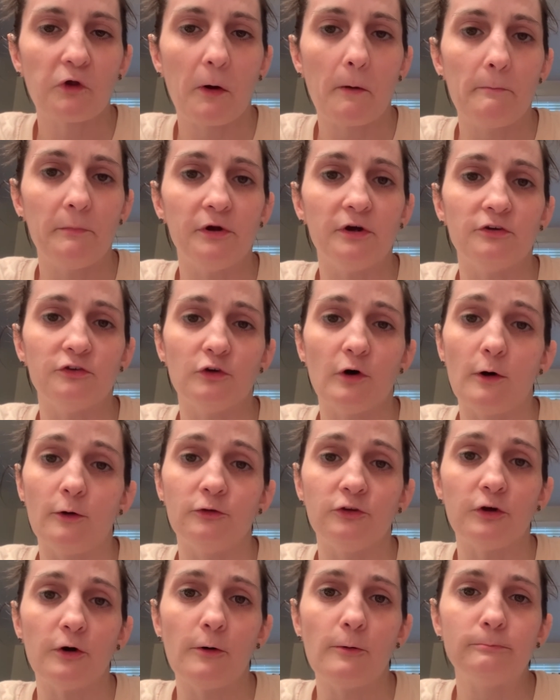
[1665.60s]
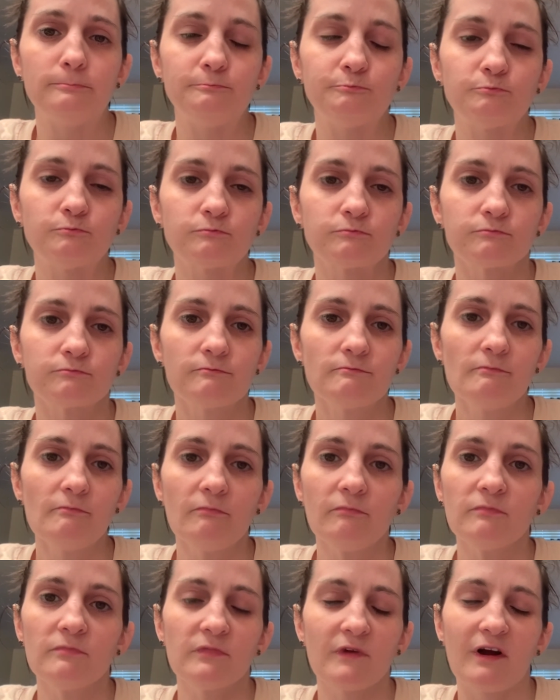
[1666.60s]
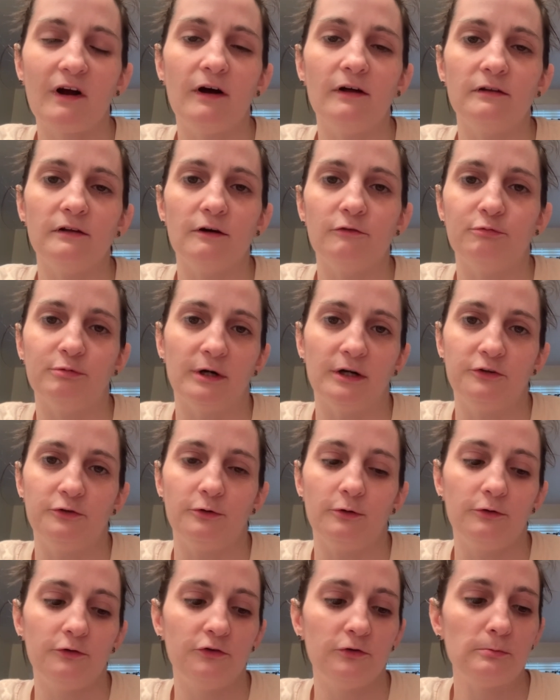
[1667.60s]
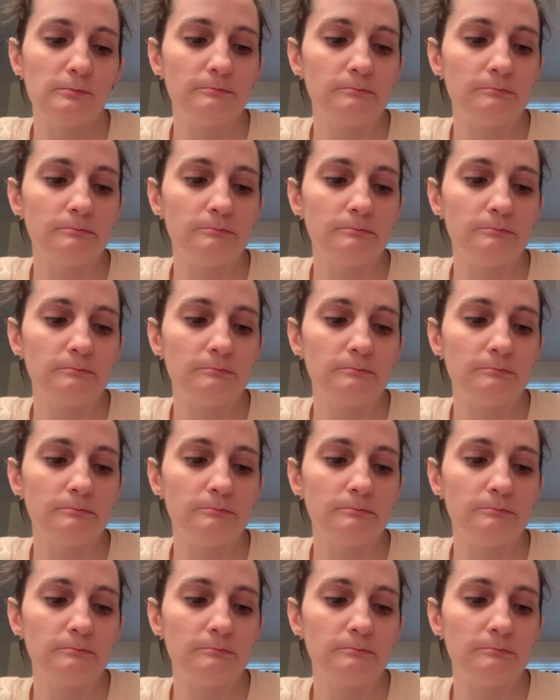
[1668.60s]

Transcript: Because also, I love pretzels.